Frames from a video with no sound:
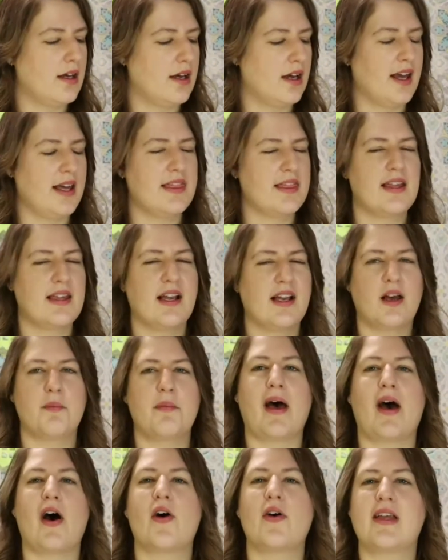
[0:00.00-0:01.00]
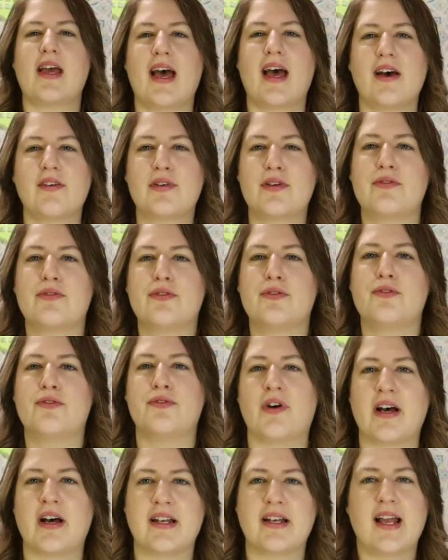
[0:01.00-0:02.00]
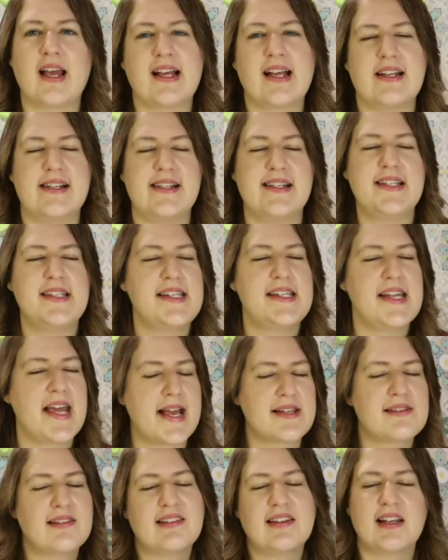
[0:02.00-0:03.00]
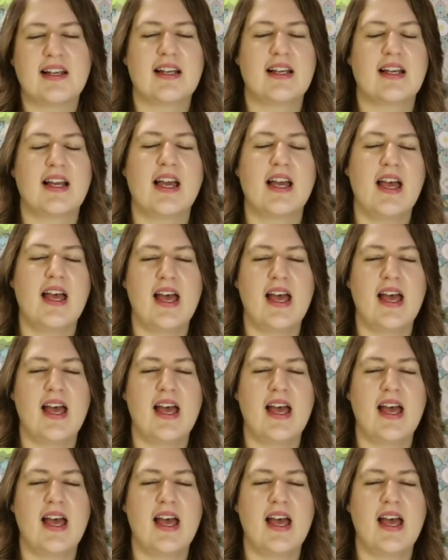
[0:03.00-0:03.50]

I think about having fun and dancing.